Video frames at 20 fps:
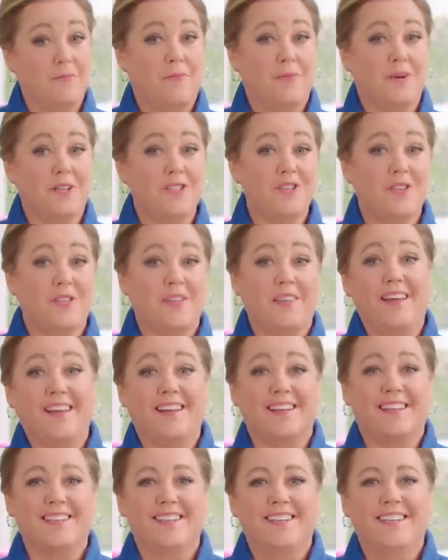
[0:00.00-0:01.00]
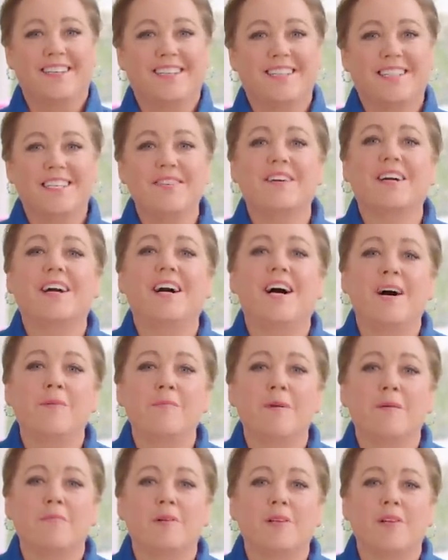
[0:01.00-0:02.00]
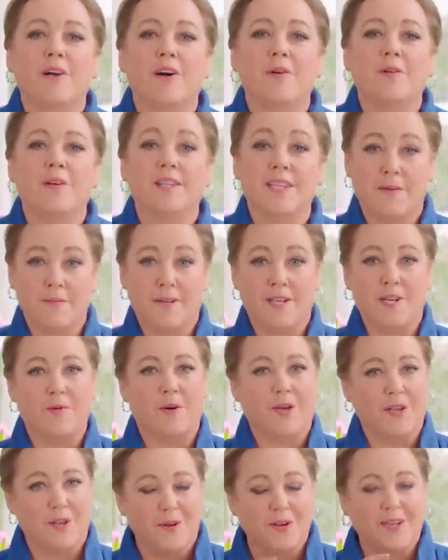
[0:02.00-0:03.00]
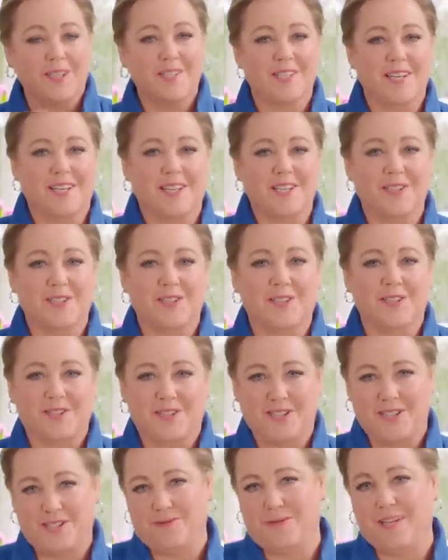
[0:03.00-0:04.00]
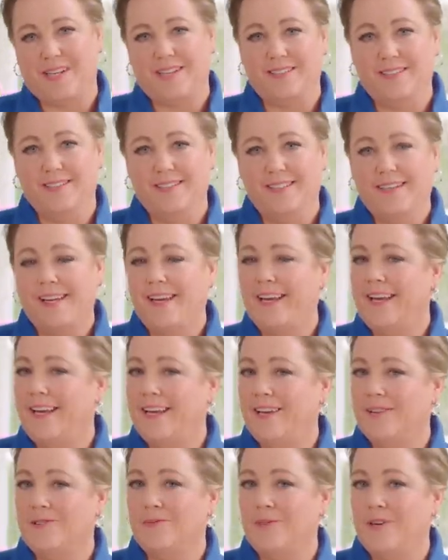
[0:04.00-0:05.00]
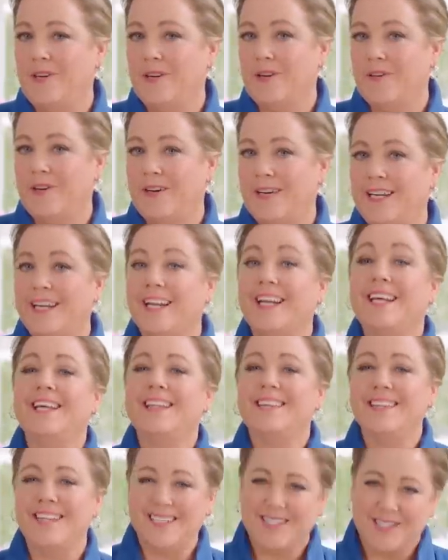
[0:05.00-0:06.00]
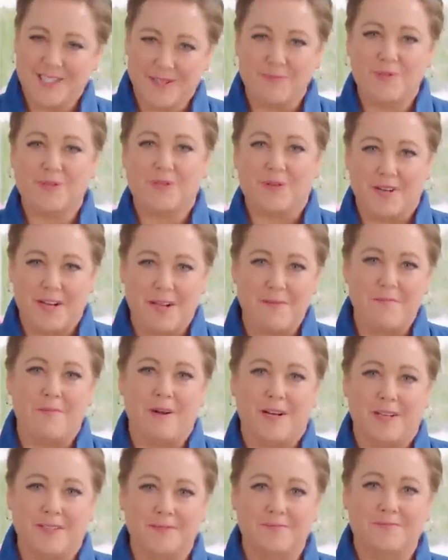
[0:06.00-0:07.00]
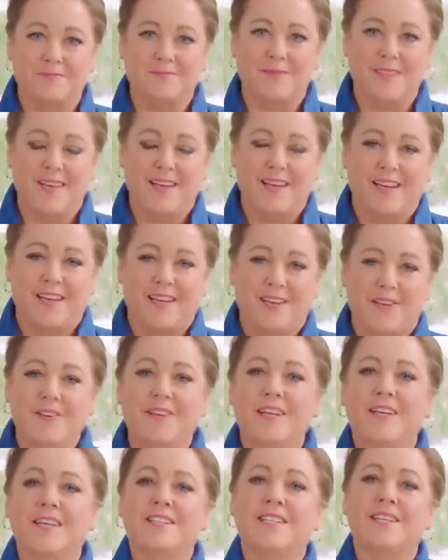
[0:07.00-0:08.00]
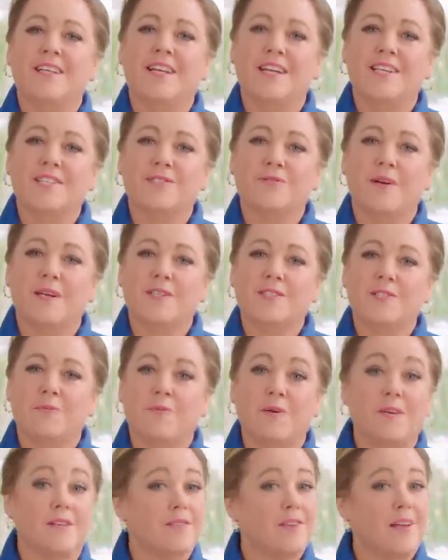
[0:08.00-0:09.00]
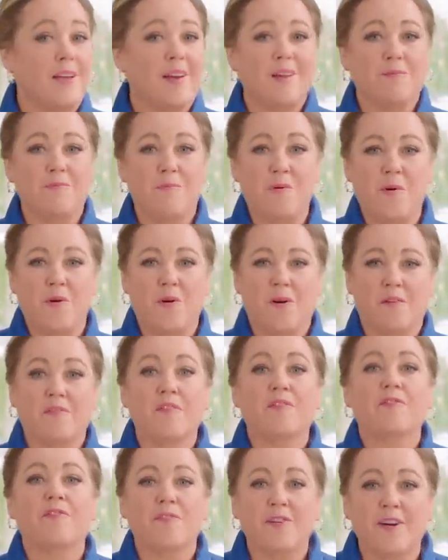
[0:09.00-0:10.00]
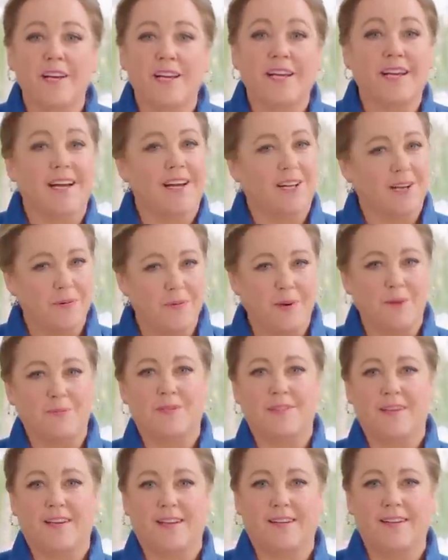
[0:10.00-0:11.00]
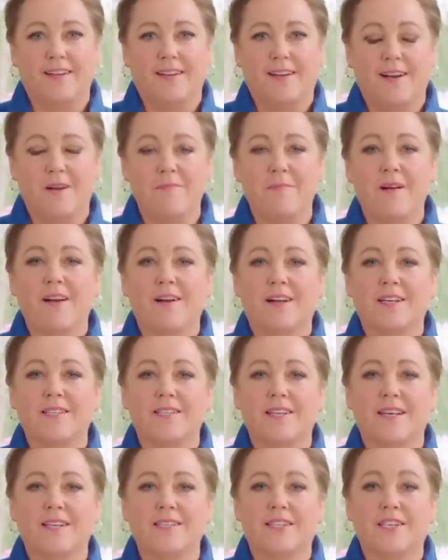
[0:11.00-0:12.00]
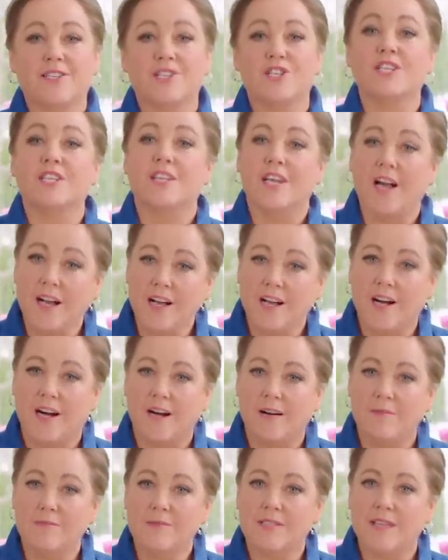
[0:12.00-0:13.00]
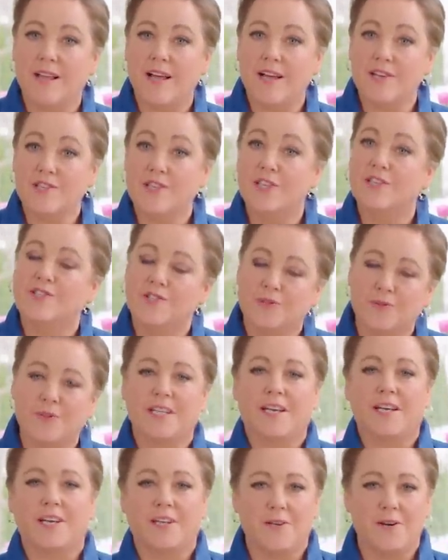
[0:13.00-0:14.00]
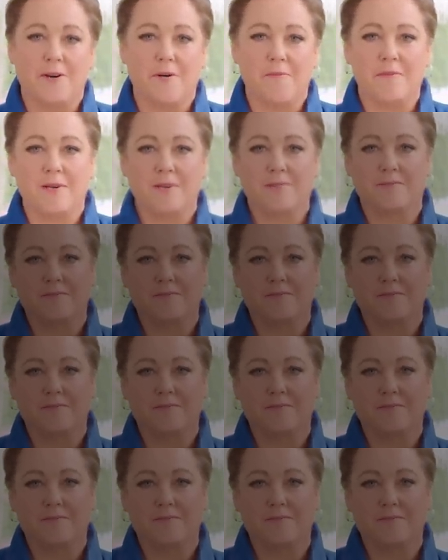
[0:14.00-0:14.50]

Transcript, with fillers: What'd you think? Leave a comment below and let me know what you're excited to cook this week. And while you're at it, hit that subscribe button. You can get today's recipes and more for free at our website, americastestkitchen.com slash julia at home.